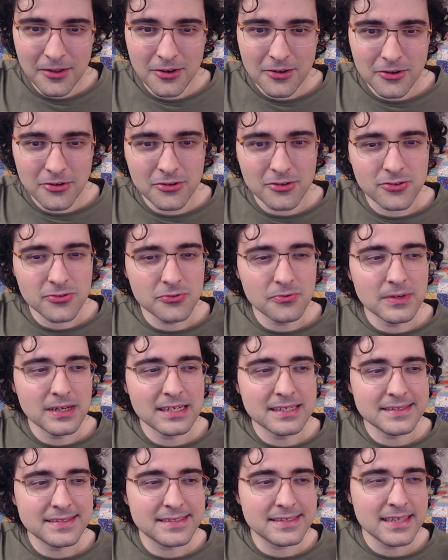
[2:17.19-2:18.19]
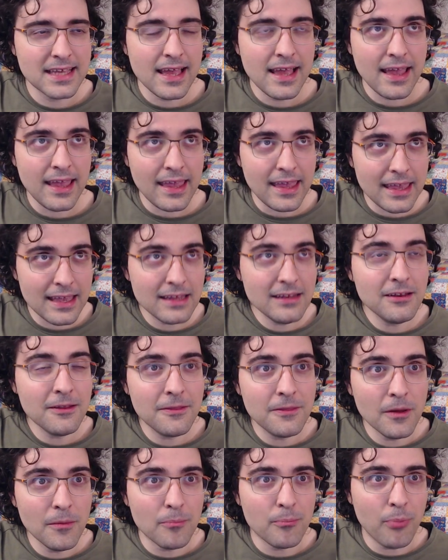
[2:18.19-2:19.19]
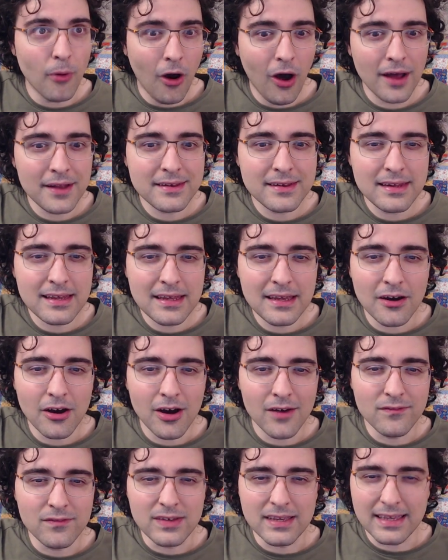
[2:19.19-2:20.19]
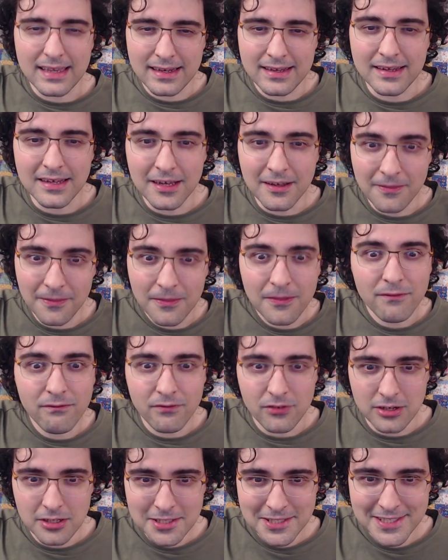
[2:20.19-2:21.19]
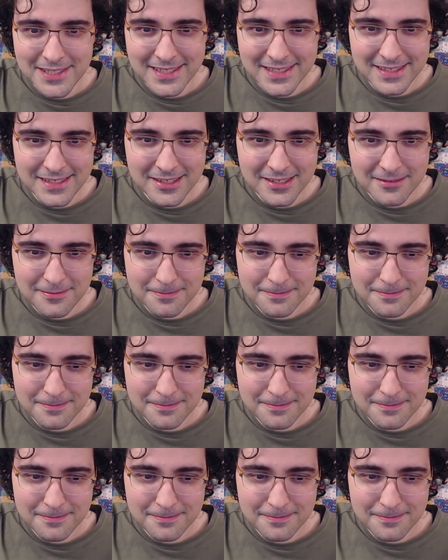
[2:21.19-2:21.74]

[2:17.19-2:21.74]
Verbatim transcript: who is in the body of Gideon the First,